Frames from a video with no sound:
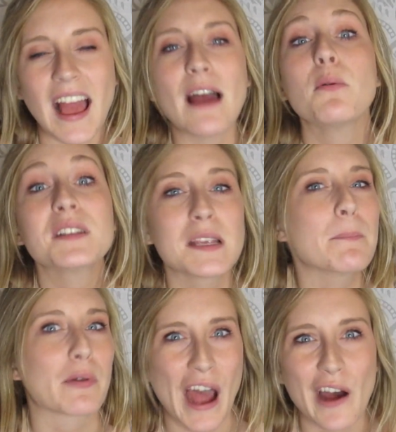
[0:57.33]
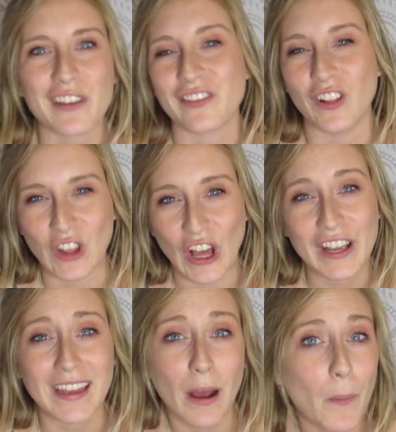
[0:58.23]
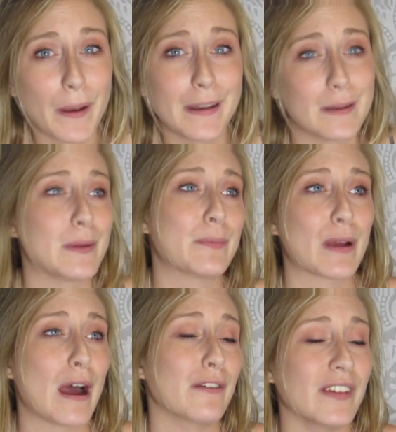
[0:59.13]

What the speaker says: I wasn't proud of the look, and I wanted to be proud